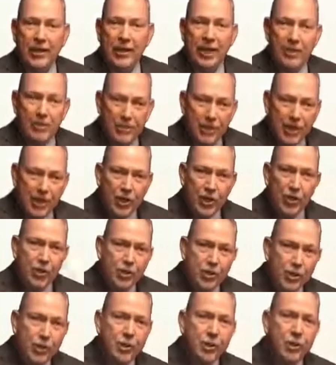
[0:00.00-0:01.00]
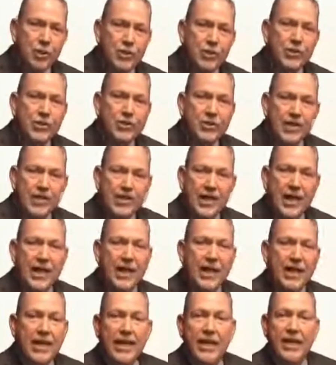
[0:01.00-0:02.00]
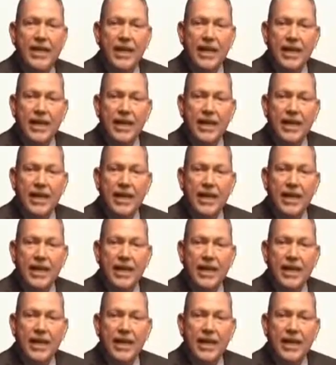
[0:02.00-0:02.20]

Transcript: let me encourage you to stay